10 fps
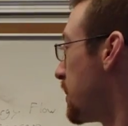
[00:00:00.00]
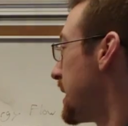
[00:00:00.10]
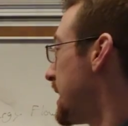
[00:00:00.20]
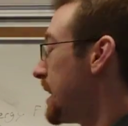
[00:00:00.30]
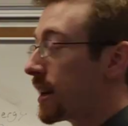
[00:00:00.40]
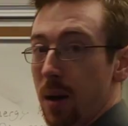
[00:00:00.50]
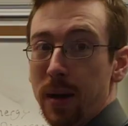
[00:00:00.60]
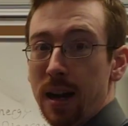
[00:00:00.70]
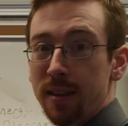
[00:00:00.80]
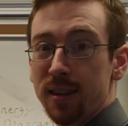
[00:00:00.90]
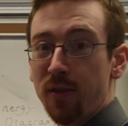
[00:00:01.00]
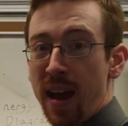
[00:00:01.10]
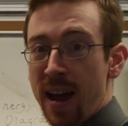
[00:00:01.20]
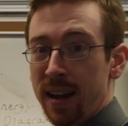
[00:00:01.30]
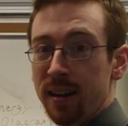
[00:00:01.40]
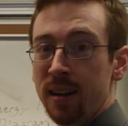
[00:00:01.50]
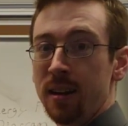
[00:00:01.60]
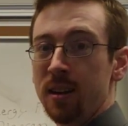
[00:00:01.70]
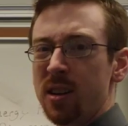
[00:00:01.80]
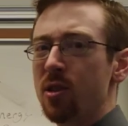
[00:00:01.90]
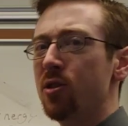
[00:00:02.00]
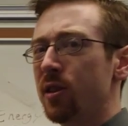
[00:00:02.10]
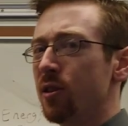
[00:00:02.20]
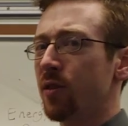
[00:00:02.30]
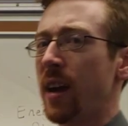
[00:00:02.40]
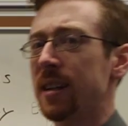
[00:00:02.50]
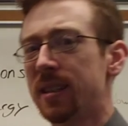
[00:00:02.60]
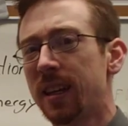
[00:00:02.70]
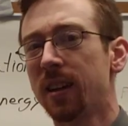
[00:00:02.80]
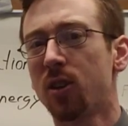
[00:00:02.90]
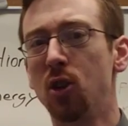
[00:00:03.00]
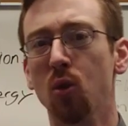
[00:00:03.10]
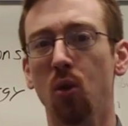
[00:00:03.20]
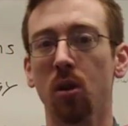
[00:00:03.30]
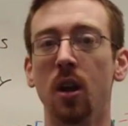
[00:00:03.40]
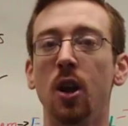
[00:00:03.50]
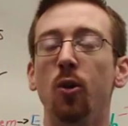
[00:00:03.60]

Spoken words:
to be heat coming out of this fan. You usually use fans to get cool.